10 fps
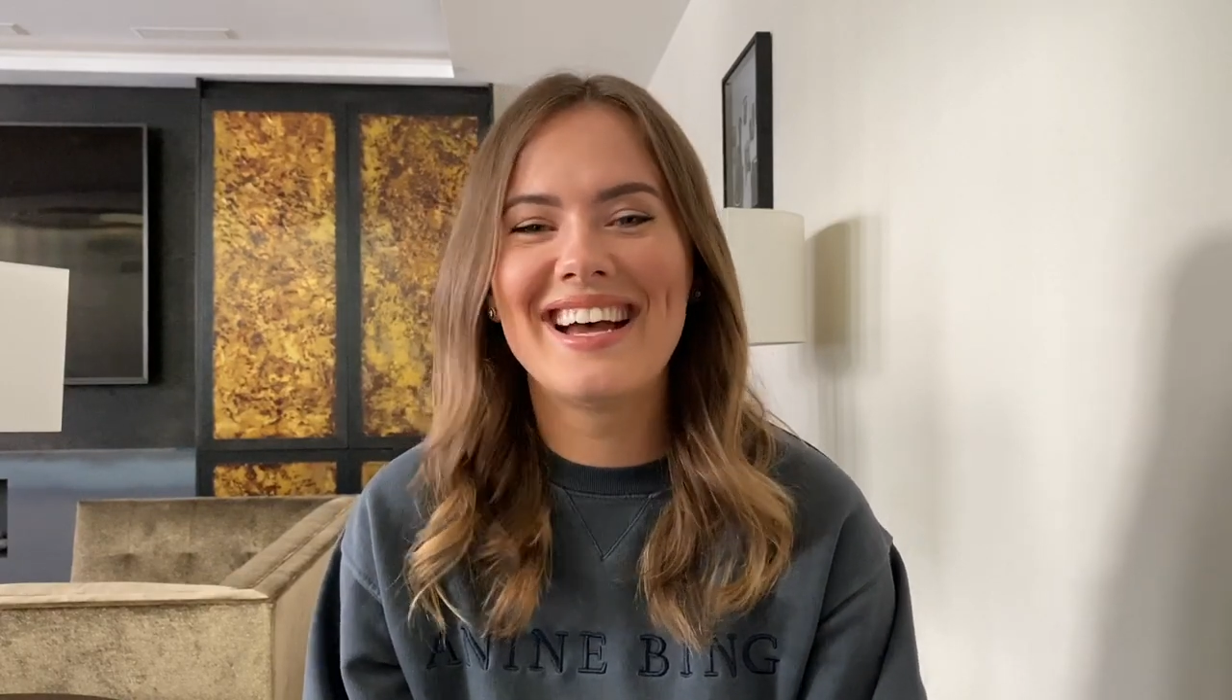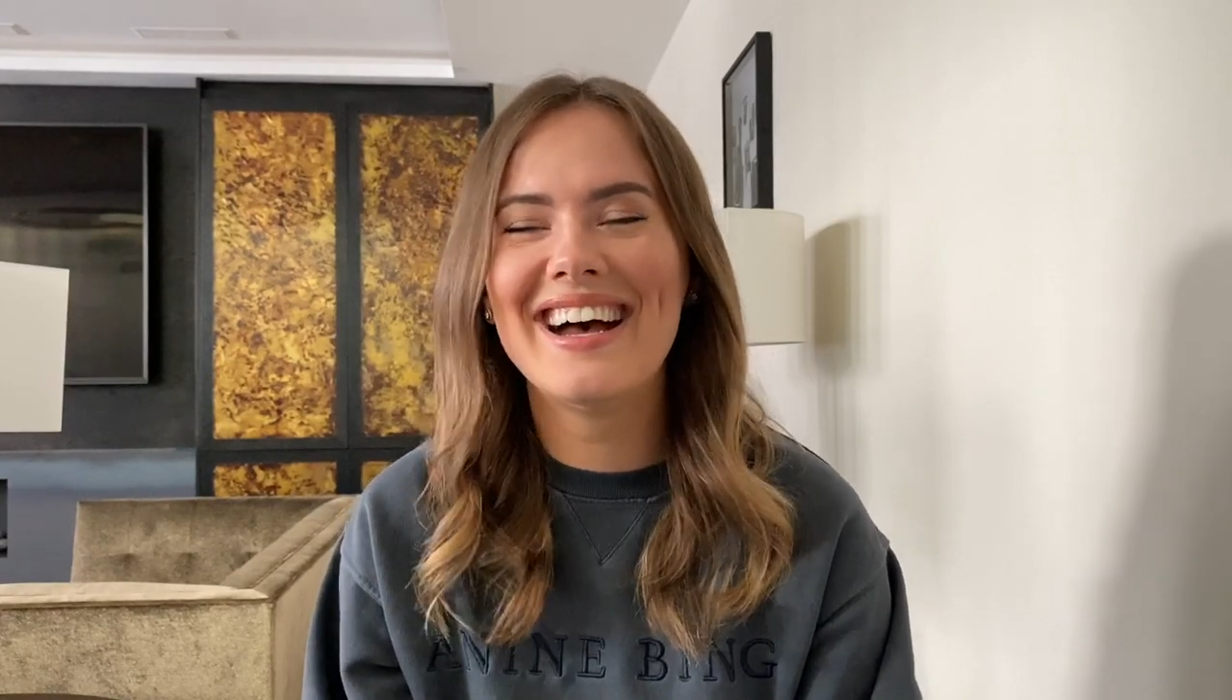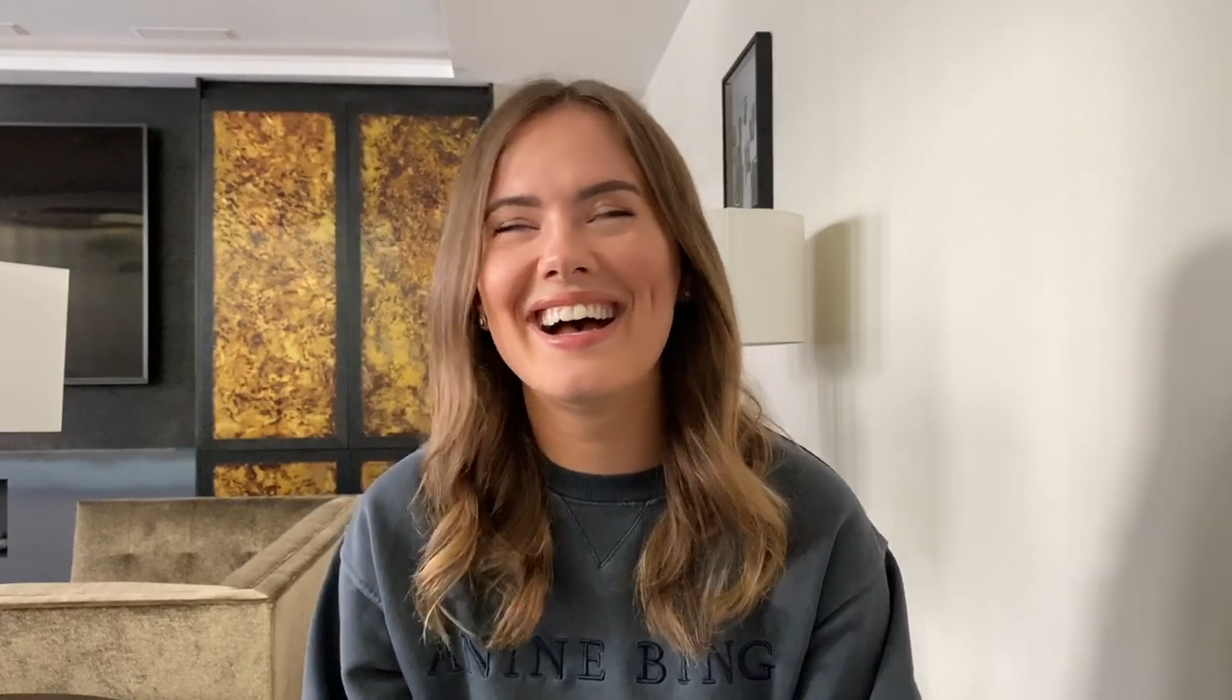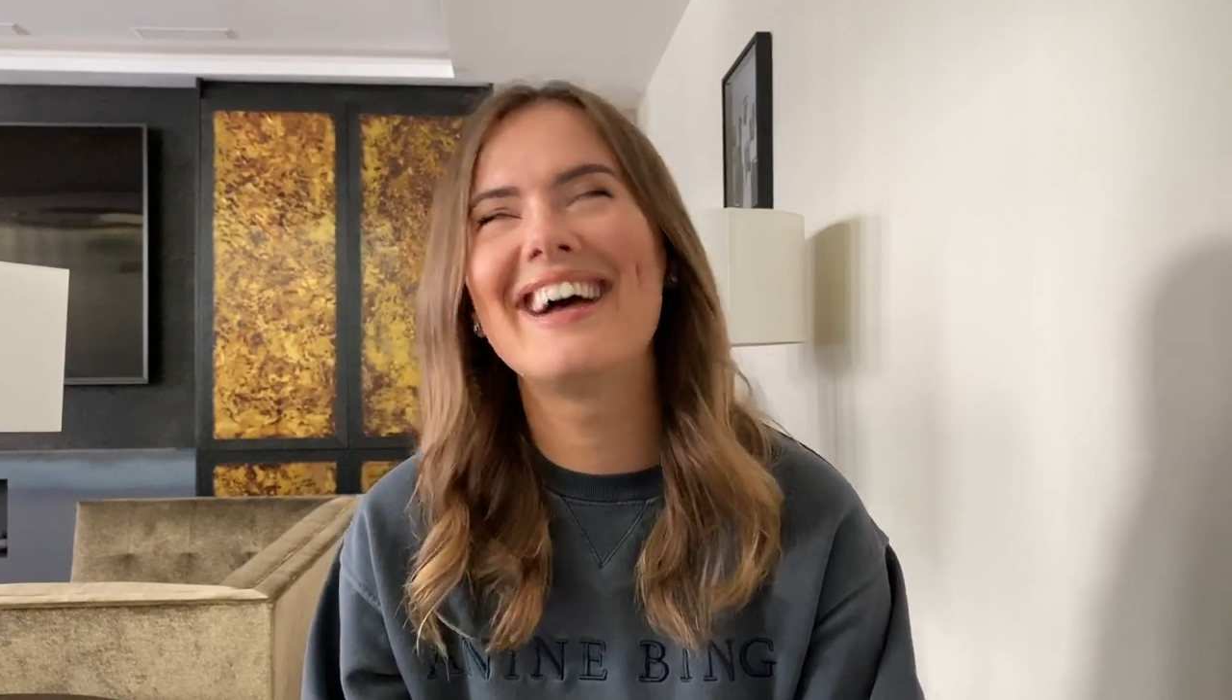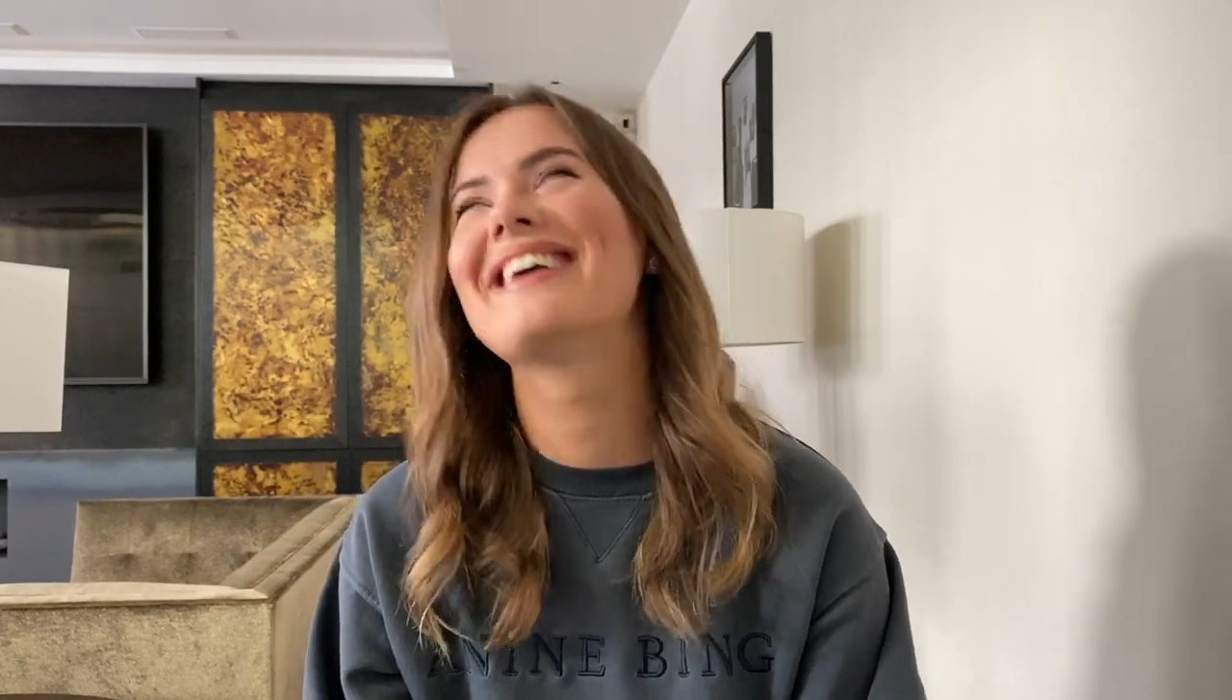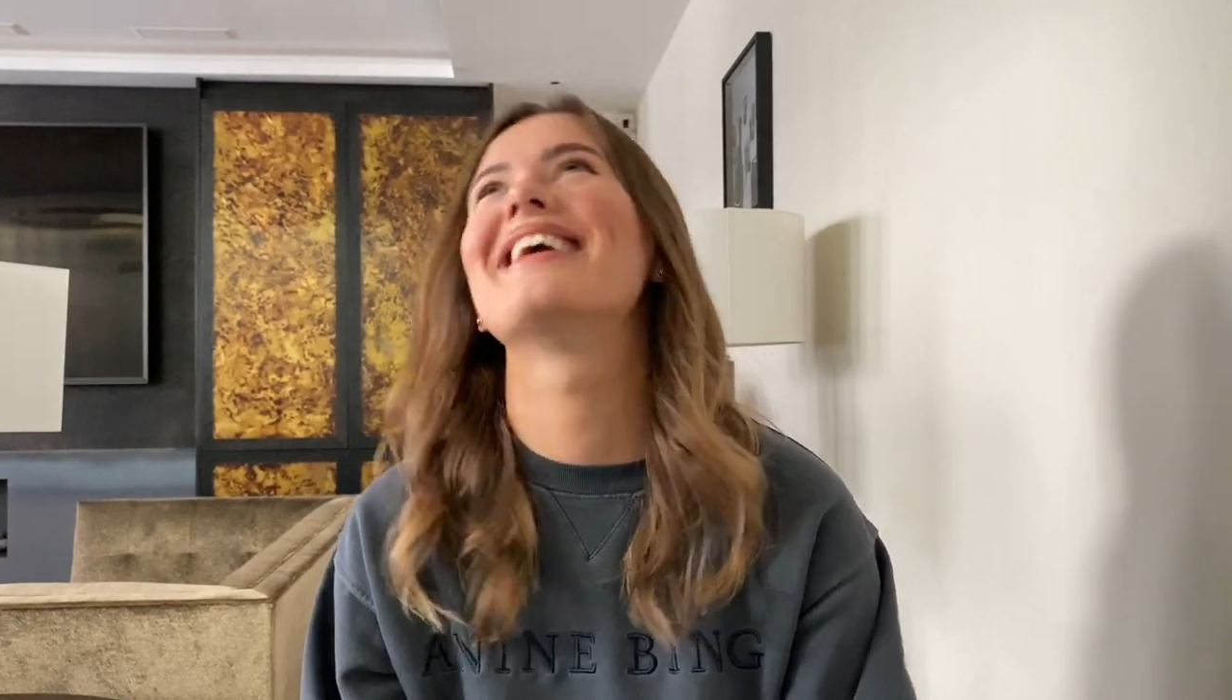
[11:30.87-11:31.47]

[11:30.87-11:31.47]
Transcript: I